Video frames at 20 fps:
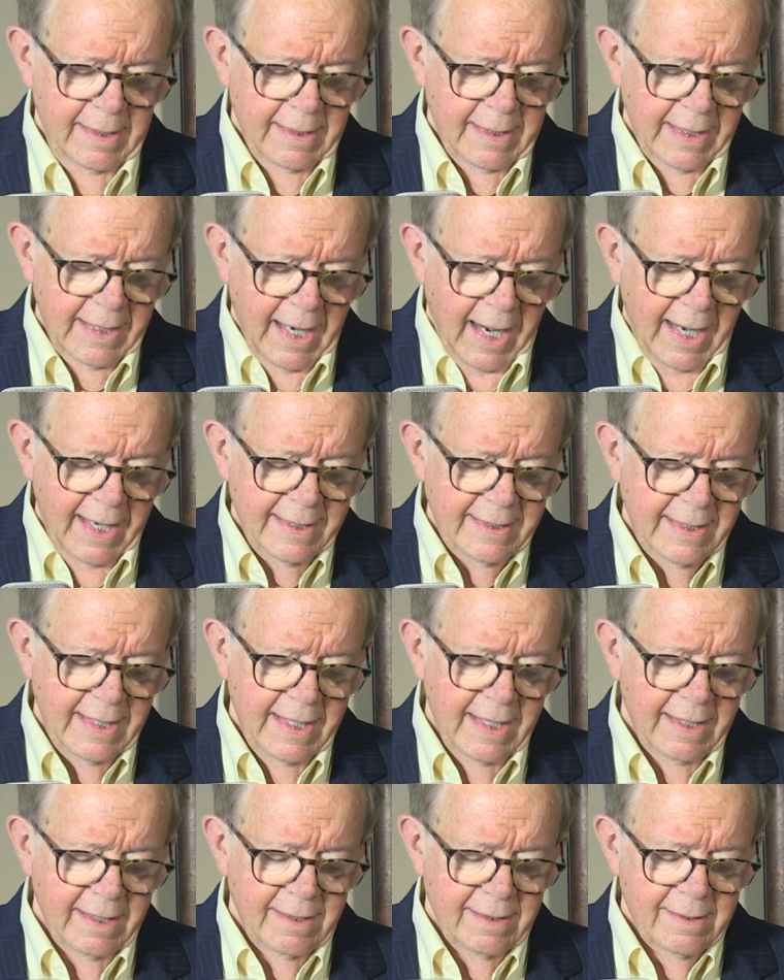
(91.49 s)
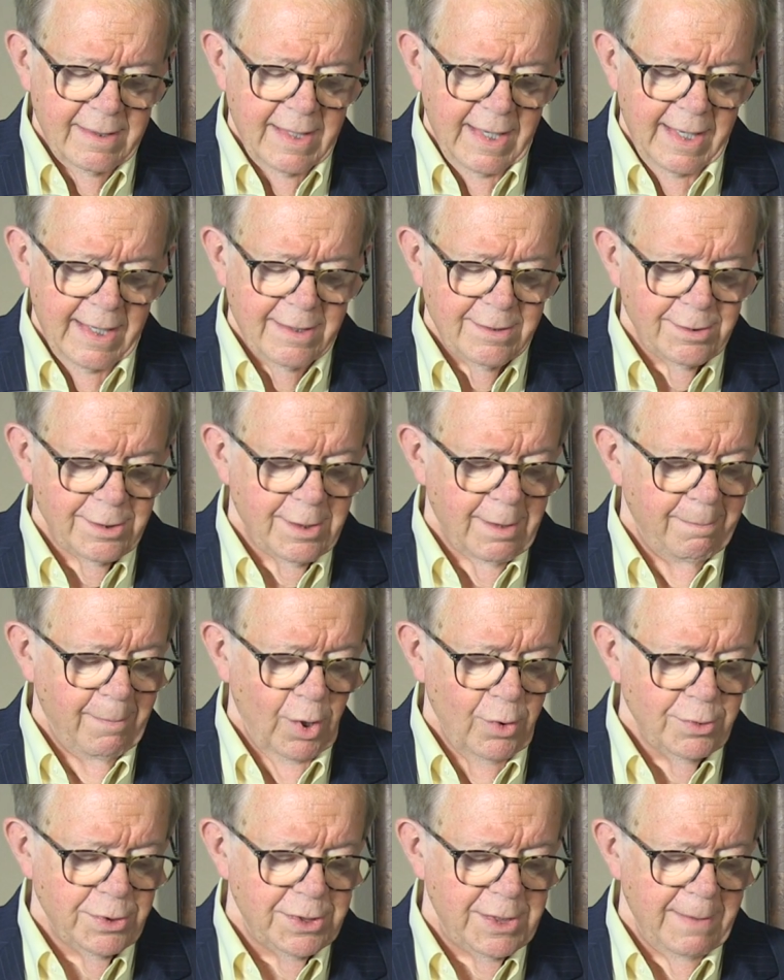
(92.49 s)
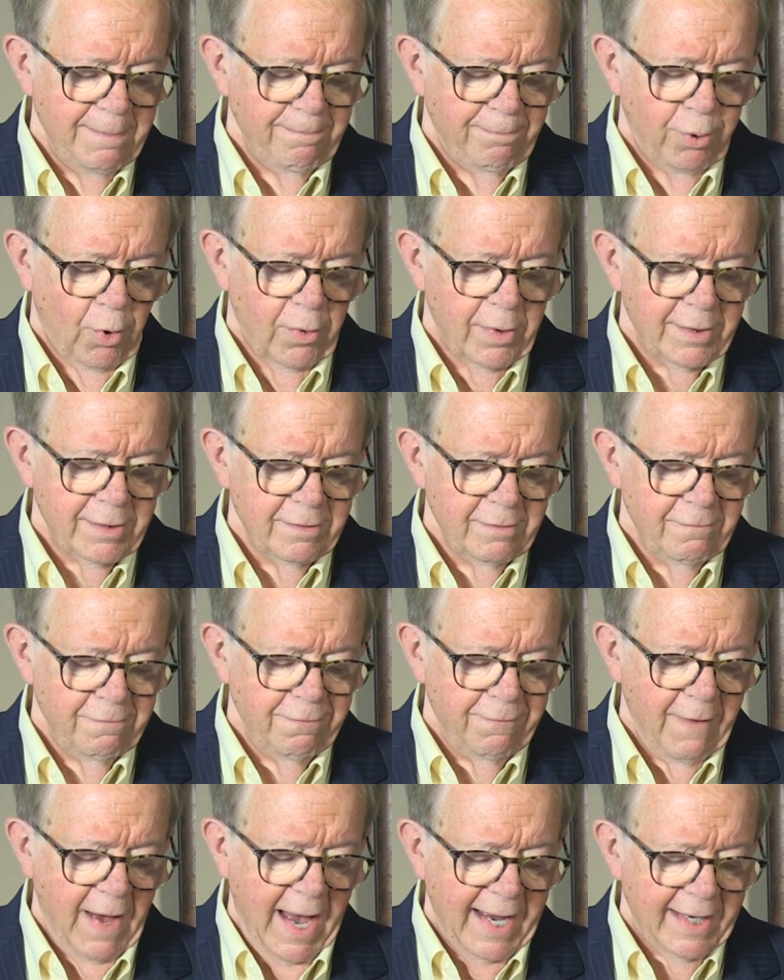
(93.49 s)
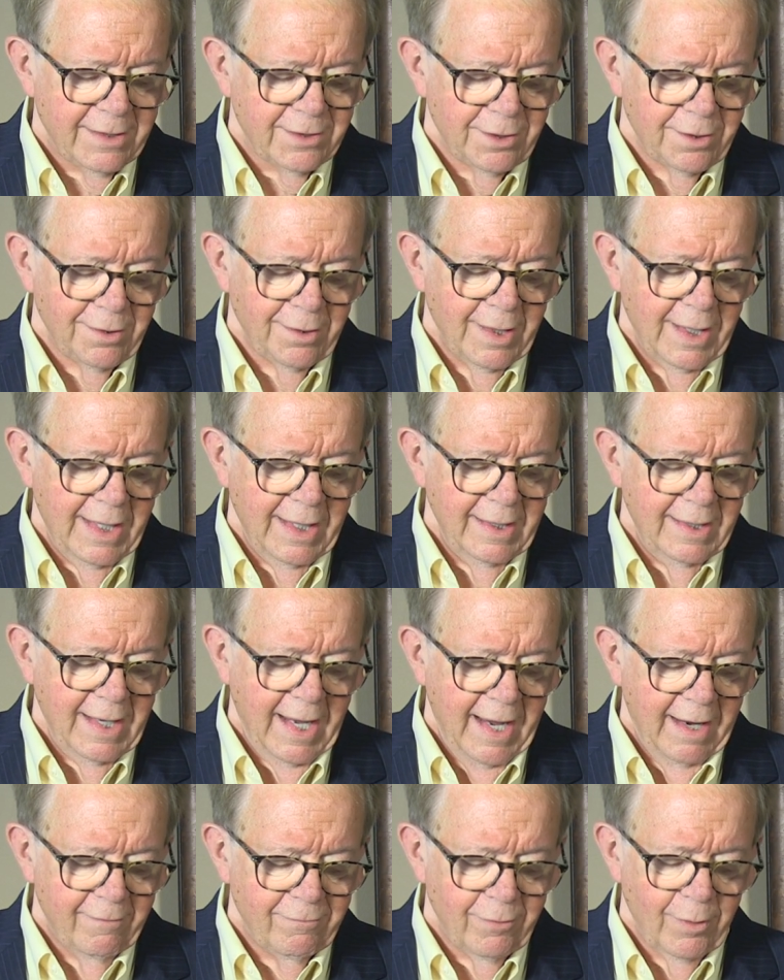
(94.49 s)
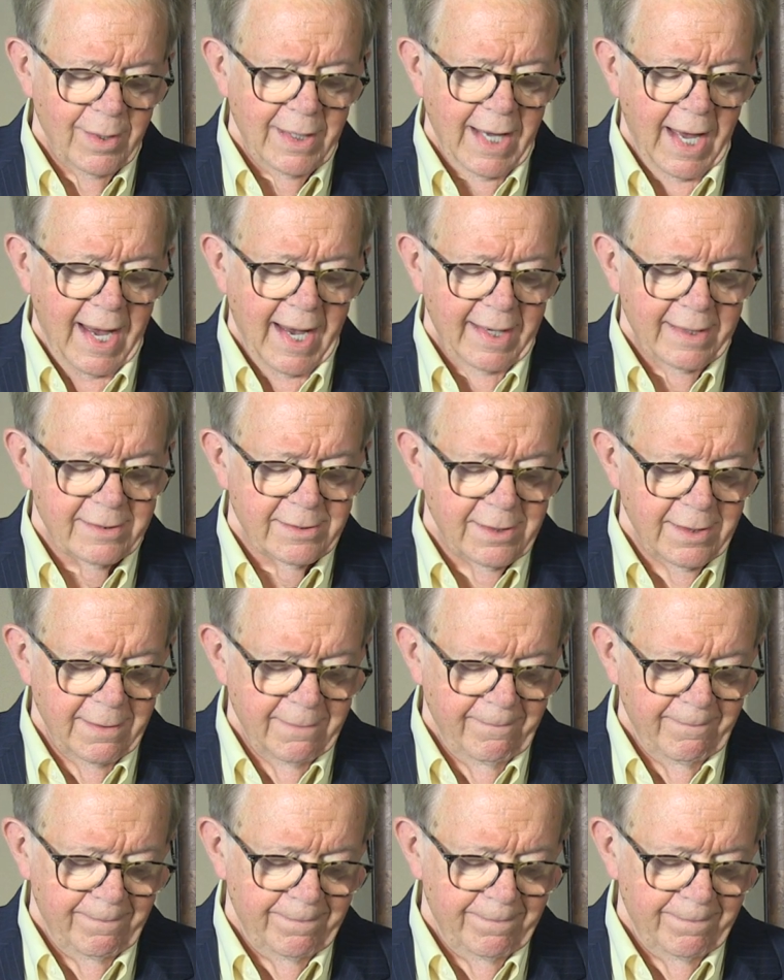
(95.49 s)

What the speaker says: The idea is the most important factor in every act,